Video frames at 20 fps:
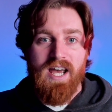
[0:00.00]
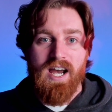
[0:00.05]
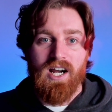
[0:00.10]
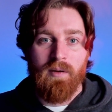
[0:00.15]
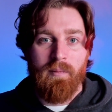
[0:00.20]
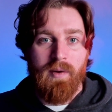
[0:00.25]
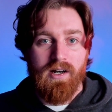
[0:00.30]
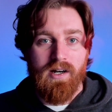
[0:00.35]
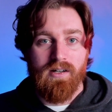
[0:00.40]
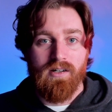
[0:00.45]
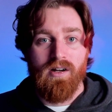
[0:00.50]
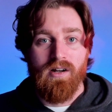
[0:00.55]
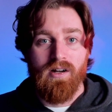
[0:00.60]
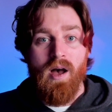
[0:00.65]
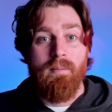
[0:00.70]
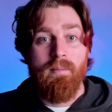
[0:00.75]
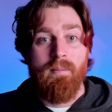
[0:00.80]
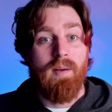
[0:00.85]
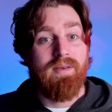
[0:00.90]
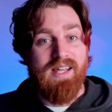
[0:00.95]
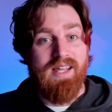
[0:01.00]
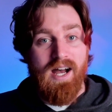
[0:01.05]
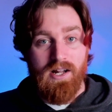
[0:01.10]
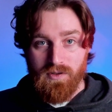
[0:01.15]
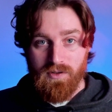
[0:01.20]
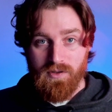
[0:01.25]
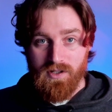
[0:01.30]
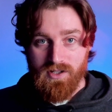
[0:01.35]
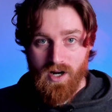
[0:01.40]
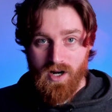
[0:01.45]
competitor, maybe that's
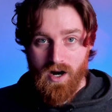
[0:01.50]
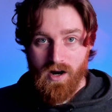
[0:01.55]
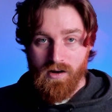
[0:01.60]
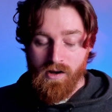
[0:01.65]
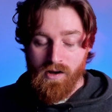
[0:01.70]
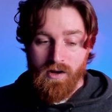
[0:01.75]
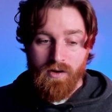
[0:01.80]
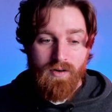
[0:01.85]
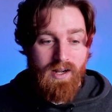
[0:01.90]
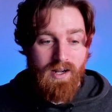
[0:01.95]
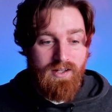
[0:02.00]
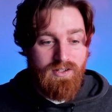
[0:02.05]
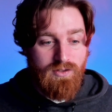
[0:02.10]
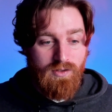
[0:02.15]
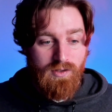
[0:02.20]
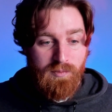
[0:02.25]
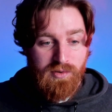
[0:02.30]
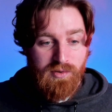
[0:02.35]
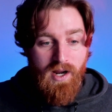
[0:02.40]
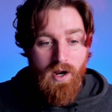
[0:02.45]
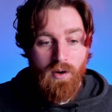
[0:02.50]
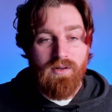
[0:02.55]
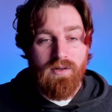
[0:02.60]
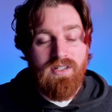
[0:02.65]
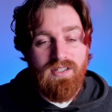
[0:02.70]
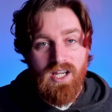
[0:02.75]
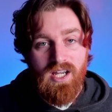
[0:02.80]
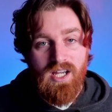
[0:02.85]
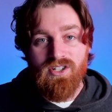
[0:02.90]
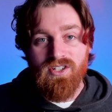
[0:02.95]
where you start, right? So the
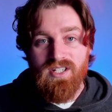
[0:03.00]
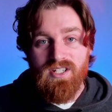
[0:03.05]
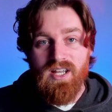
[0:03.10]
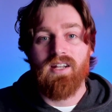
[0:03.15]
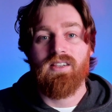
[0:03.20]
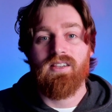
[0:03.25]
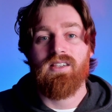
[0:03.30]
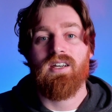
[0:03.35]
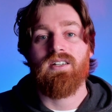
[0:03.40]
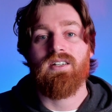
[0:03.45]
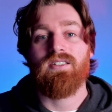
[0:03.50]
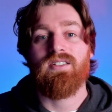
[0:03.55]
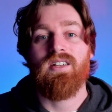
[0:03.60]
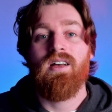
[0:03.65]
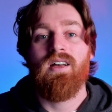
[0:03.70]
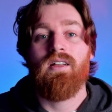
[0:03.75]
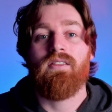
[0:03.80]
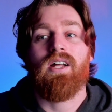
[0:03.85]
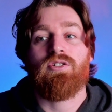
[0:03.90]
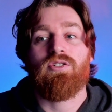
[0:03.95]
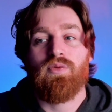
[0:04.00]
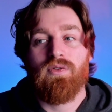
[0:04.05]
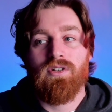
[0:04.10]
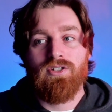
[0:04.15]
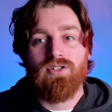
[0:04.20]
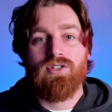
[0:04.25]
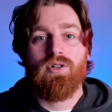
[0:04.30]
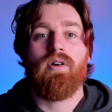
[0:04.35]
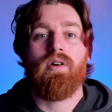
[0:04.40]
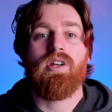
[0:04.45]
prioritization side of things, that's where
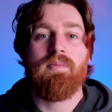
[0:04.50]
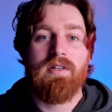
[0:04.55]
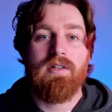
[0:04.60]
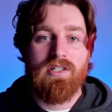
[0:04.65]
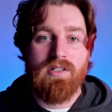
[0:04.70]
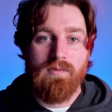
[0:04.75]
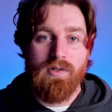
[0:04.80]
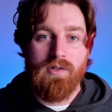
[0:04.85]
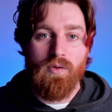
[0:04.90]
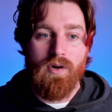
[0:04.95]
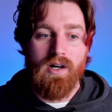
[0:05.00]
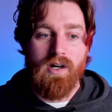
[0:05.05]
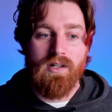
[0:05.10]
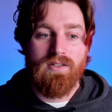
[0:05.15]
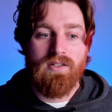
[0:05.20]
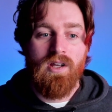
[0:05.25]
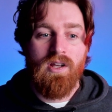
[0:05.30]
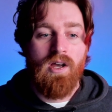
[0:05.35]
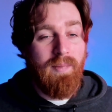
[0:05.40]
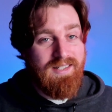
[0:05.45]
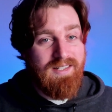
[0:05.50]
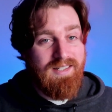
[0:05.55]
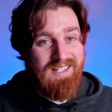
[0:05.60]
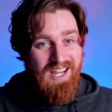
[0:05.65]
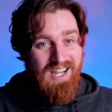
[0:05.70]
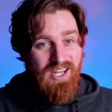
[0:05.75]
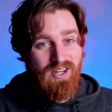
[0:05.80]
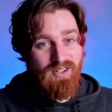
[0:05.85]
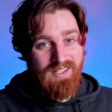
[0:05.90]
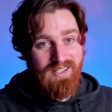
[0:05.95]
there's going to be some nuance, but
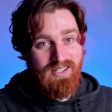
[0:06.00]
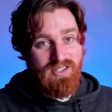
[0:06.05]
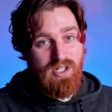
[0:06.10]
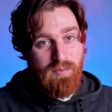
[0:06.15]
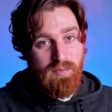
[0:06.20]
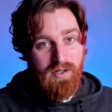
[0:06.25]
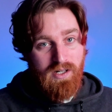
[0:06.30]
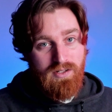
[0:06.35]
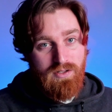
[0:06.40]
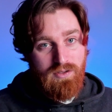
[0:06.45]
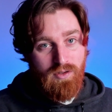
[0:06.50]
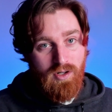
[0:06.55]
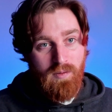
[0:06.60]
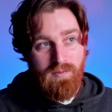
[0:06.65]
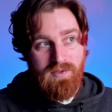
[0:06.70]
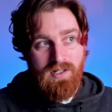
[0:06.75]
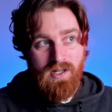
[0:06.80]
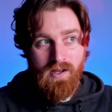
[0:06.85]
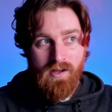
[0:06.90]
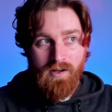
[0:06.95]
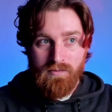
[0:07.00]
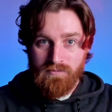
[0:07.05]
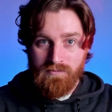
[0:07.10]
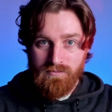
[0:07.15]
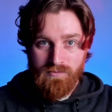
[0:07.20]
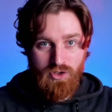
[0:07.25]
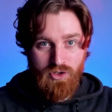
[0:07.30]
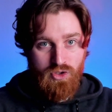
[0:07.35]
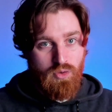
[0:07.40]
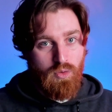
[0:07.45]
take your list you brainstormed,
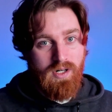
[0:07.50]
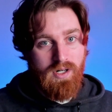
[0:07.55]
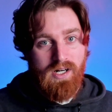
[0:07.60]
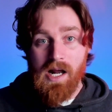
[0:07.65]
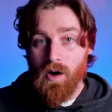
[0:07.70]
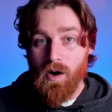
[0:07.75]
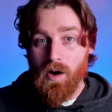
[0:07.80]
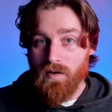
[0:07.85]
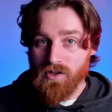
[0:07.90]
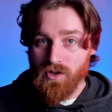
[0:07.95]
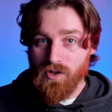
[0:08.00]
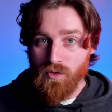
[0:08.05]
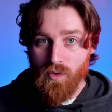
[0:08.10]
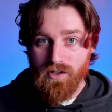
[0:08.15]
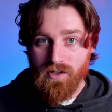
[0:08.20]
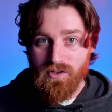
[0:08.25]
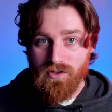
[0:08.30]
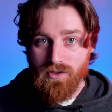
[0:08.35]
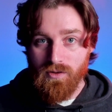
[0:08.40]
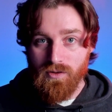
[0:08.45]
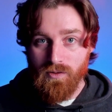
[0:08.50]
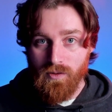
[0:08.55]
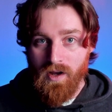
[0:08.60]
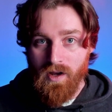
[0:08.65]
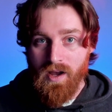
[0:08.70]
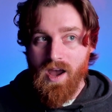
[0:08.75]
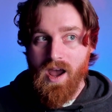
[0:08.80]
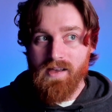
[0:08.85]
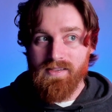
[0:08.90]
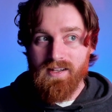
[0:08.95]
sort it however you want to,
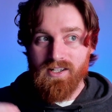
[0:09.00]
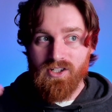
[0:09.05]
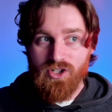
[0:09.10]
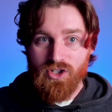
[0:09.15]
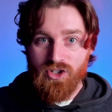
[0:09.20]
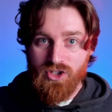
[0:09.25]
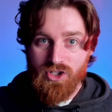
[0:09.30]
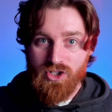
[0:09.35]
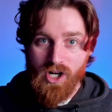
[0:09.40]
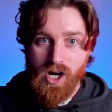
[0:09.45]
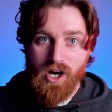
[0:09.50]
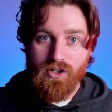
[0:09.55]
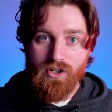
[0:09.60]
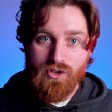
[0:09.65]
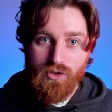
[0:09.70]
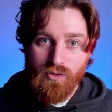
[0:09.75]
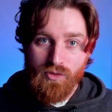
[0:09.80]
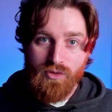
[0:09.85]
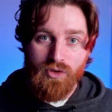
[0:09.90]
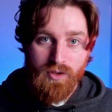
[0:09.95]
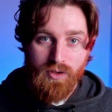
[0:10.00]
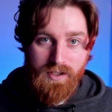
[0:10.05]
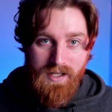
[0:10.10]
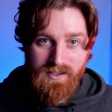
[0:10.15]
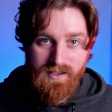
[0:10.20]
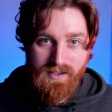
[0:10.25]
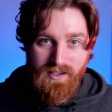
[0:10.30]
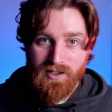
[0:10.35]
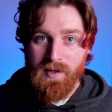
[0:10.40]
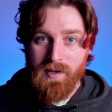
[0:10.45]
and then just start to create
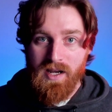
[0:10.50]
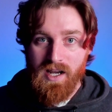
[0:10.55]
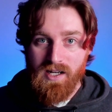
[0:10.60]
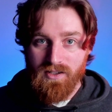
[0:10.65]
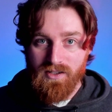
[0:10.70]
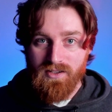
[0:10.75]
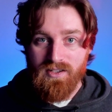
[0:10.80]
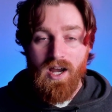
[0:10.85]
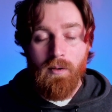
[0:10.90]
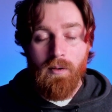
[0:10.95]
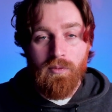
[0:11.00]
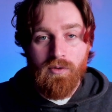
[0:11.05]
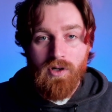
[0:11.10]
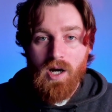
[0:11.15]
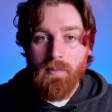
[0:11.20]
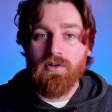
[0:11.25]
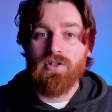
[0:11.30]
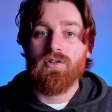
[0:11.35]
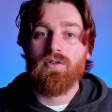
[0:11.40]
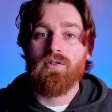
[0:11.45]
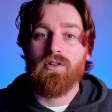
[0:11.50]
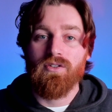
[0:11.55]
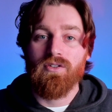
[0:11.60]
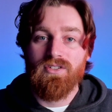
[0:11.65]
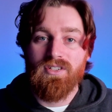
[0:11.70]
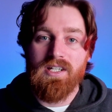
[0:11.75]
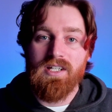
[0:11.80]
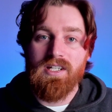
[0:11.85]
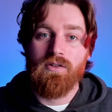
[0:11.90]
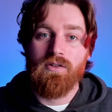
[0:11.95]
these pages. I promise you, you'll see